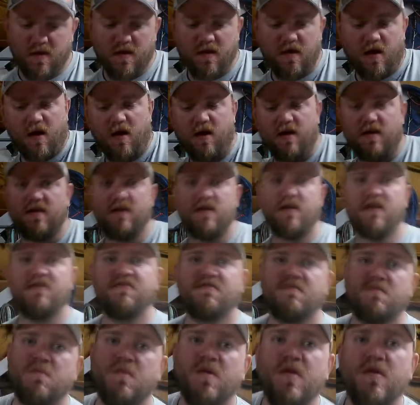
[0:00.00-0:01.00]
Alright, you're
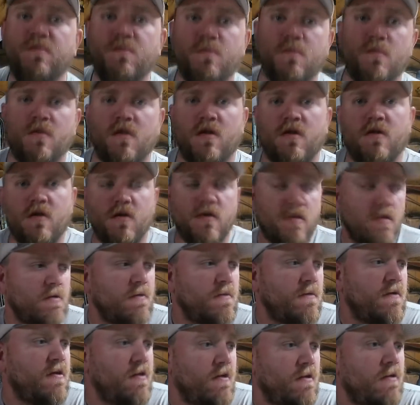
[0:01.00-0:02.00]
asking me,
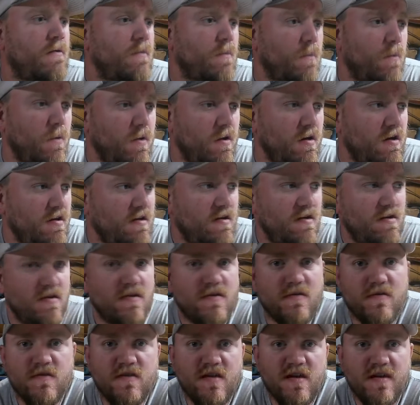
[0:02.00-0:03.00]
what do you
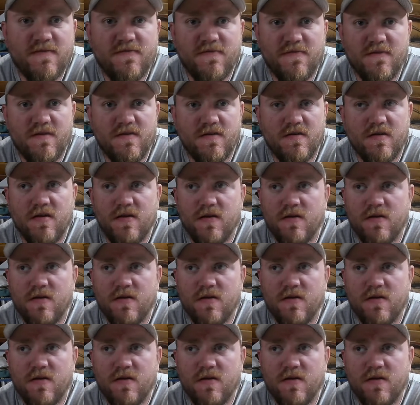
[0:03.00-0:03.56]
do different